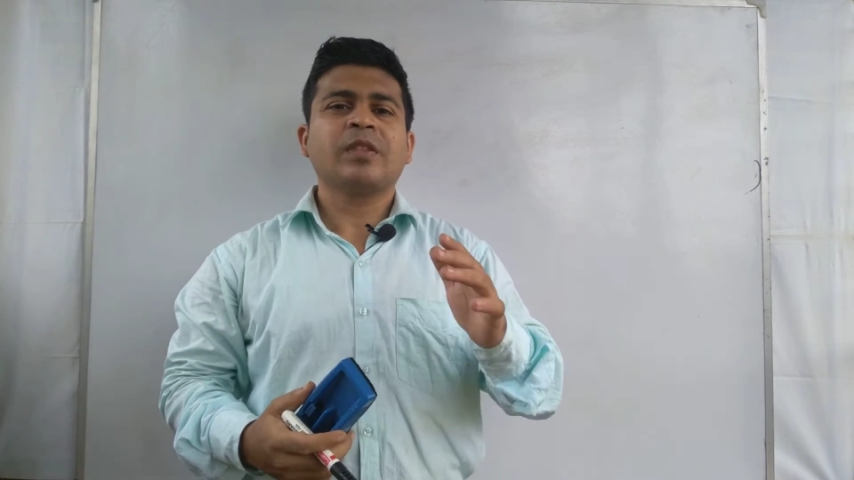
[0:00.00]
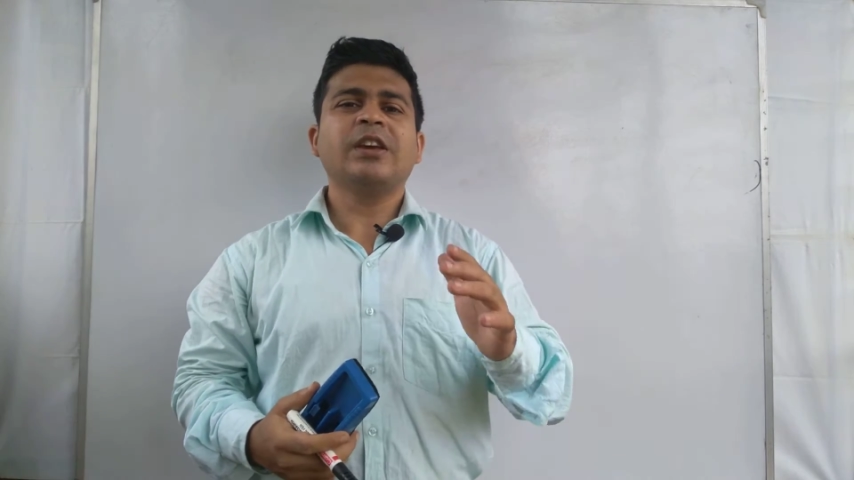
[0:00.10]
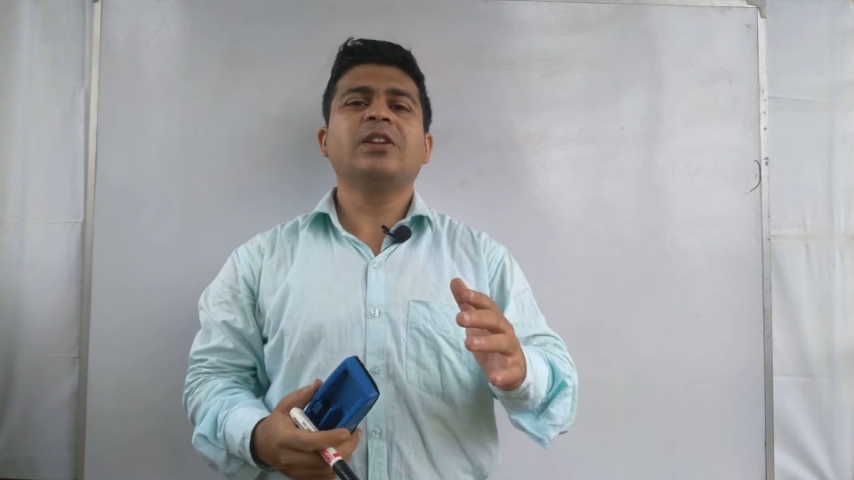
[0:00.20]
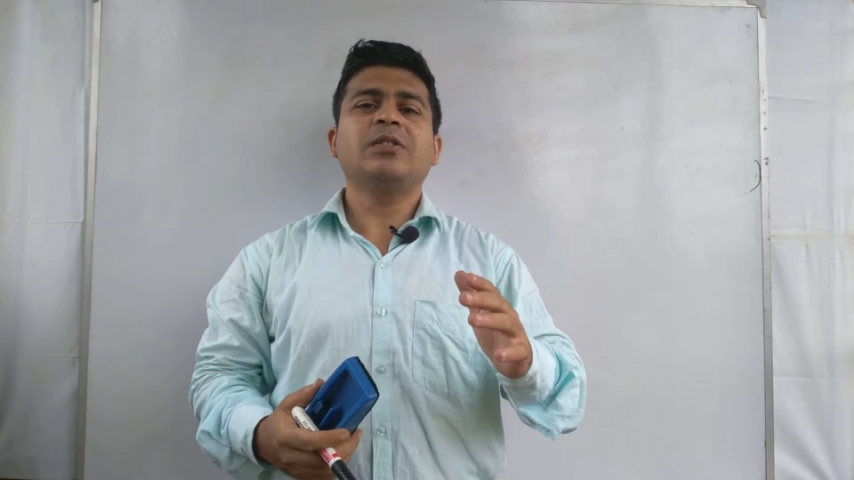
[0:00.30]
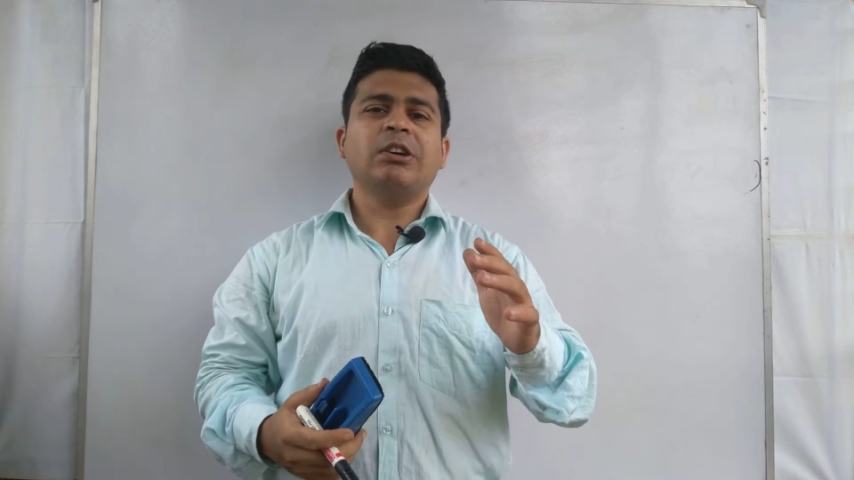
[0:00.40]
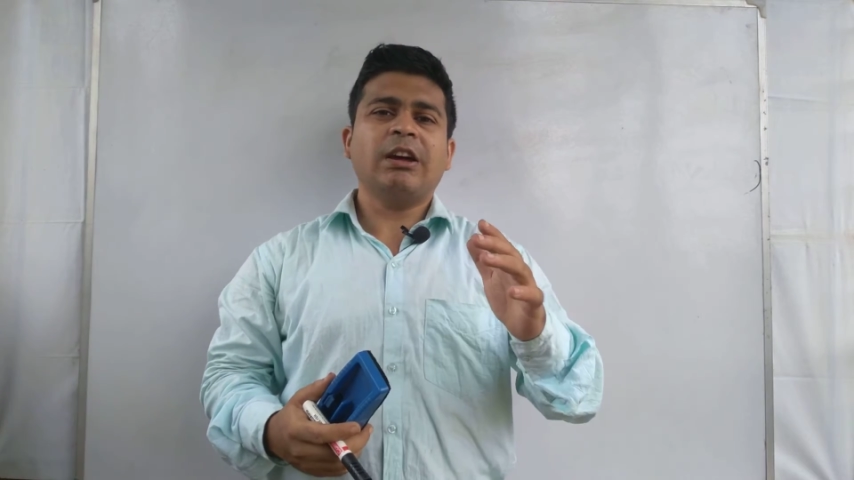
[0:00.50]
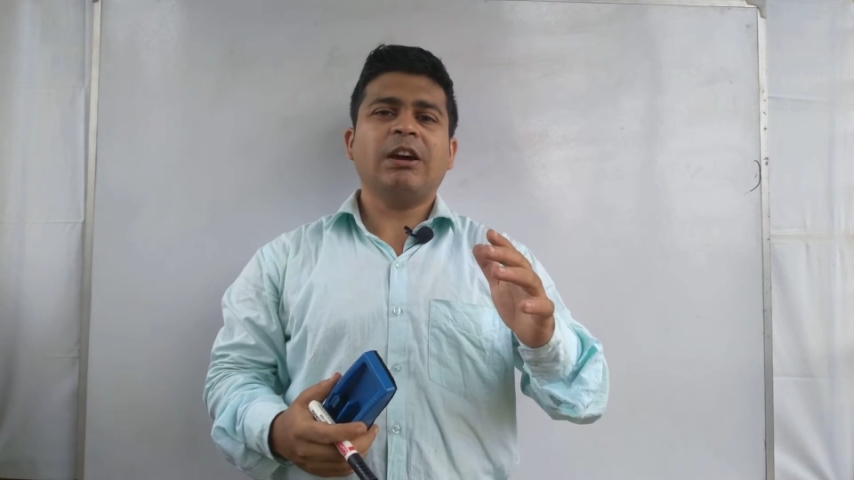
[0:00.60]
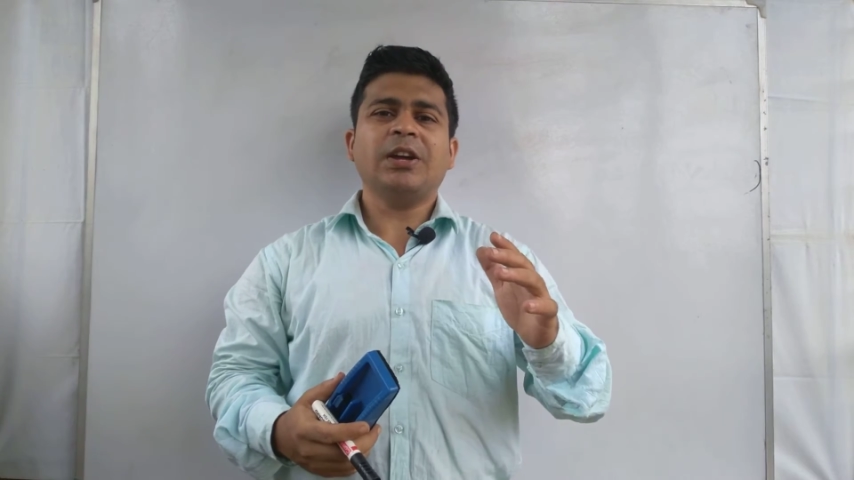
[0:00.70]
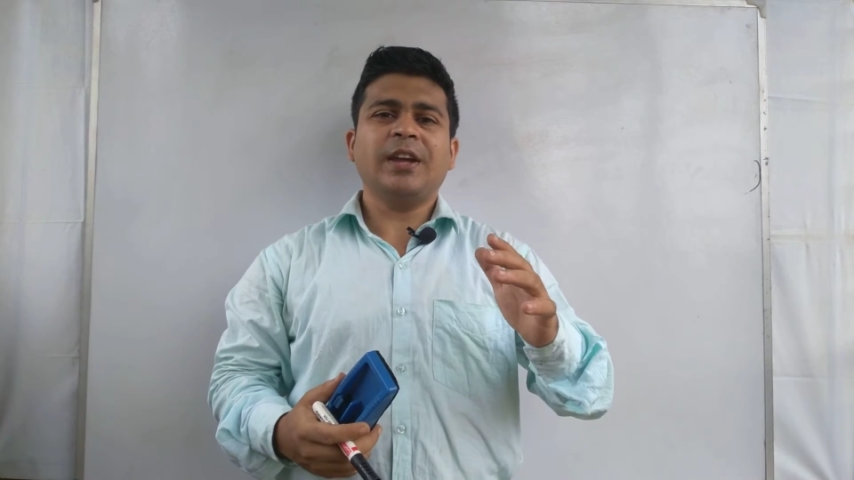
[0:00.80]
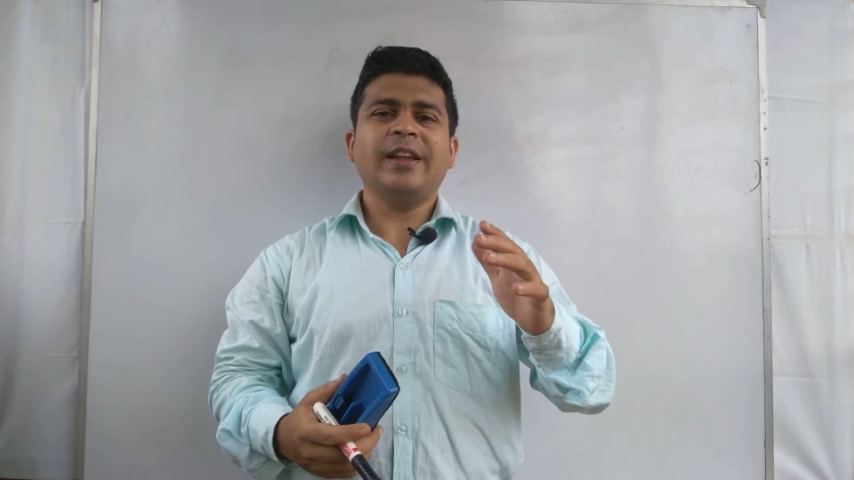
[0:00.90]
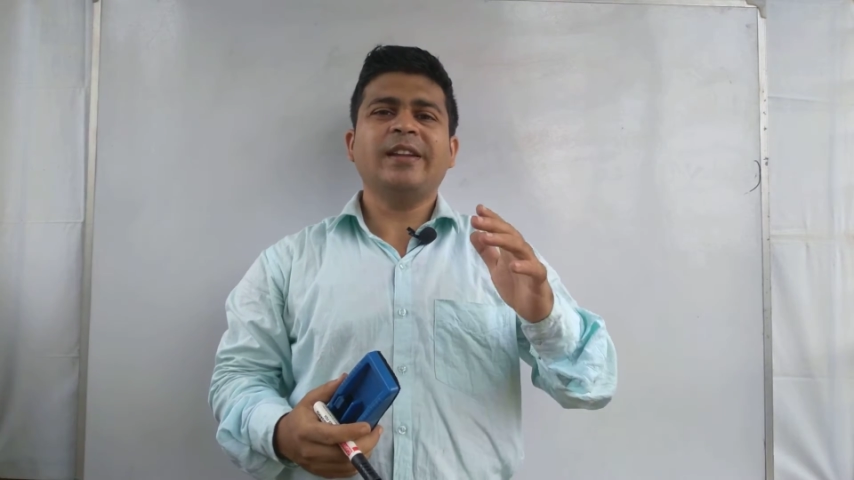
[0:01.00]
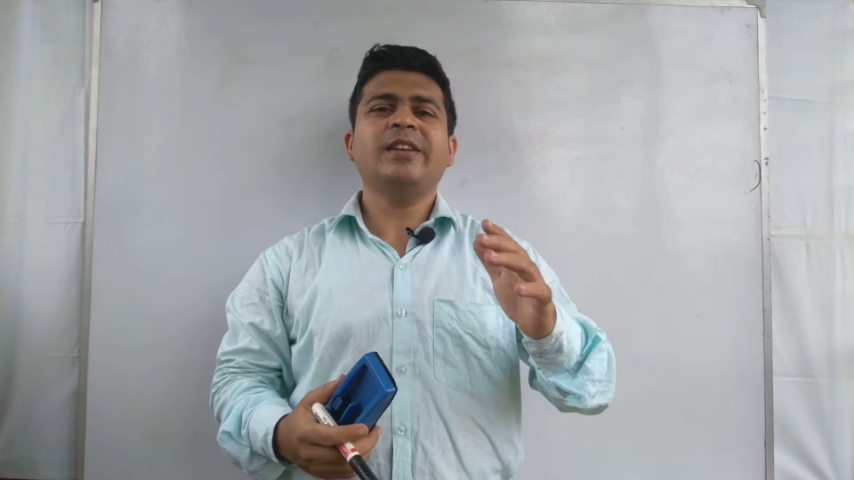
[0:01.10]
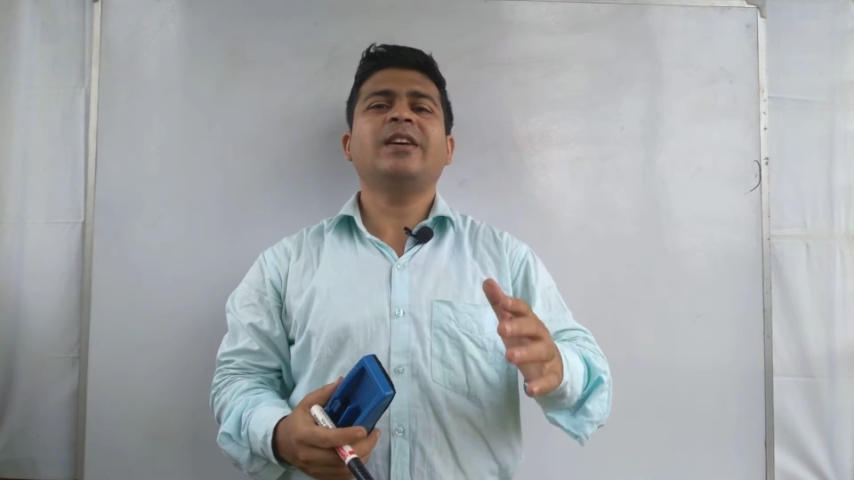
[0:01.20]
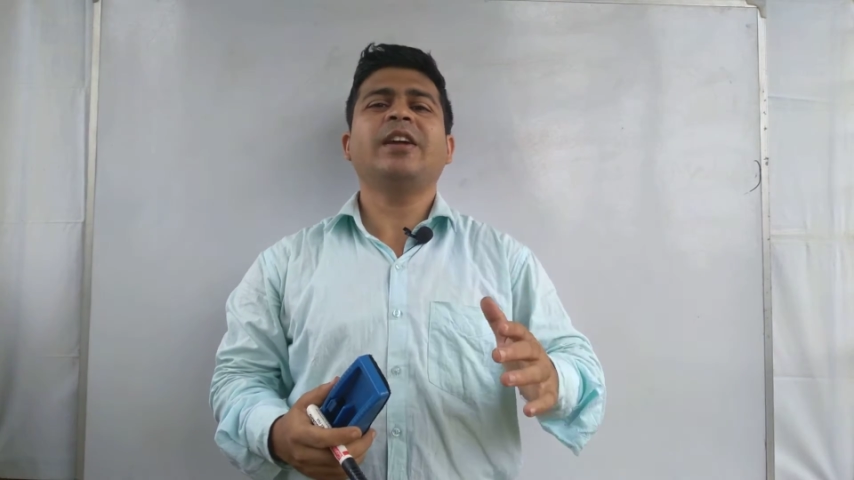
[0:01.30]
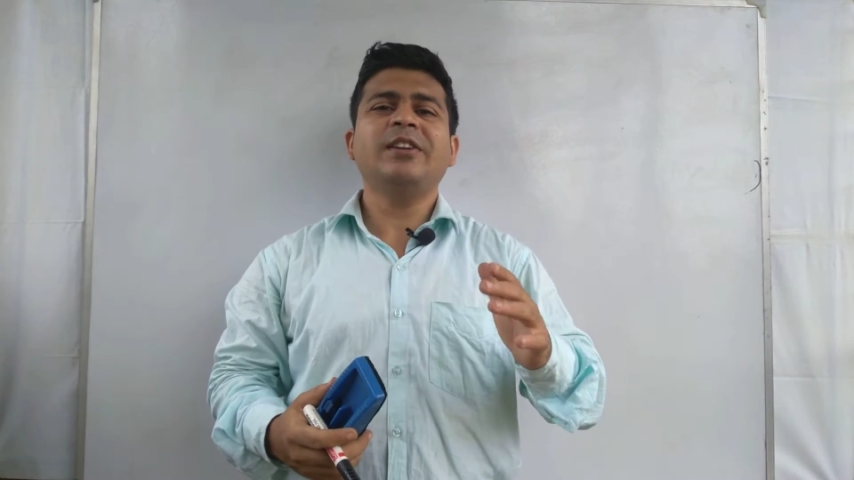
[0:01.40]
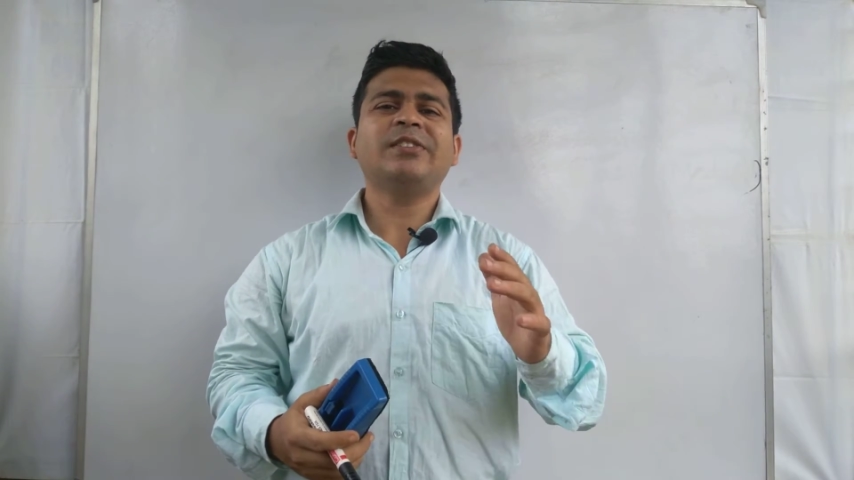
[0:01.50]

in any